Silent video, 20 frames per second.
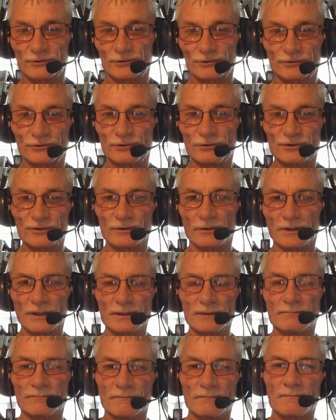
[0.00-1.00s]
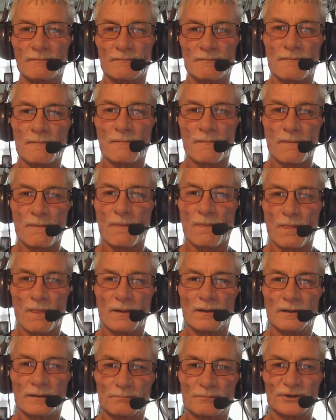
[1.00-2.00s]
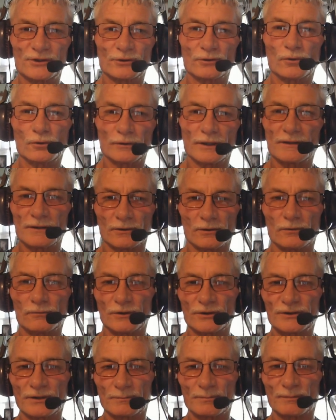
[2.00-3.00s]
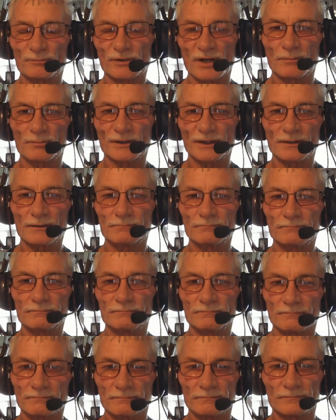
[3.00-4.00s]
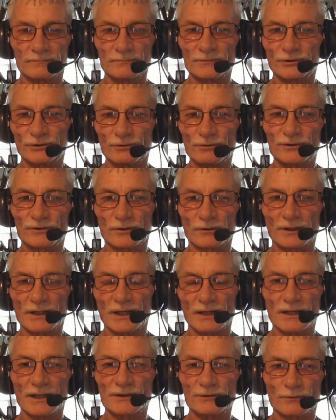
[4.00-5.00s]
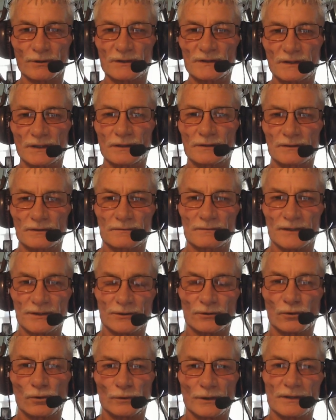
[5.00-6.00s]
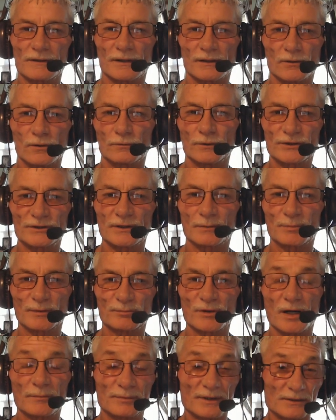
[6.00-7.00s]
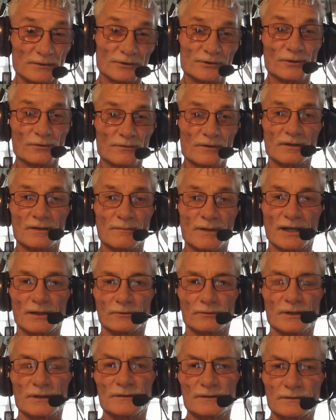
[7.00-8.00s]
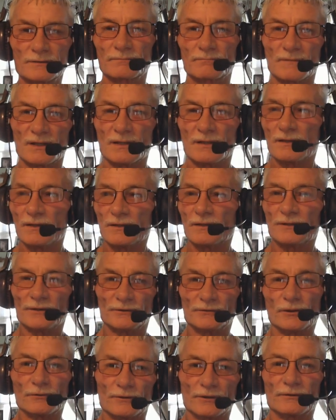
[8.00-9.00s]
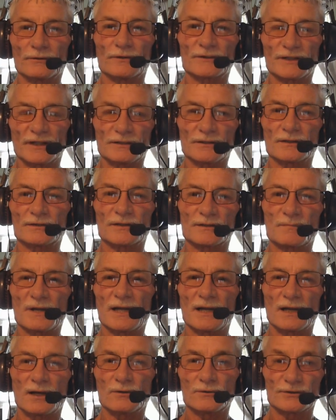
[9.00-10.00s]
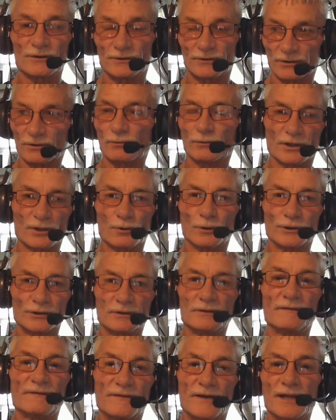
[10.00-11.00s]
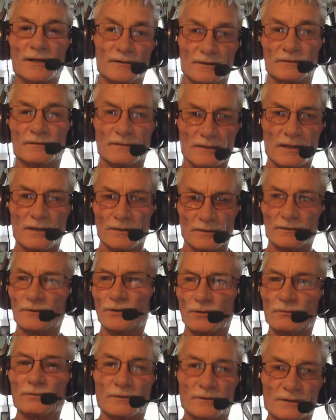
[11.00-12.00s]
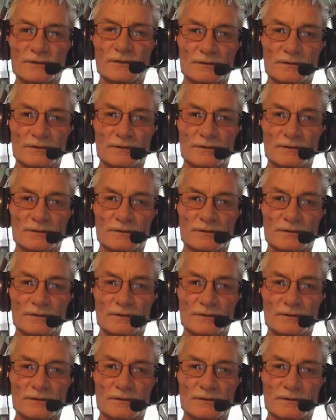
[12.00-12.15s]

True story. But you're holding their ownership of property. True story. And that's where it sits, that you're holding their ownership of property. And the truth of the matter is, they're saying this is my house, and you go to court to defend and, to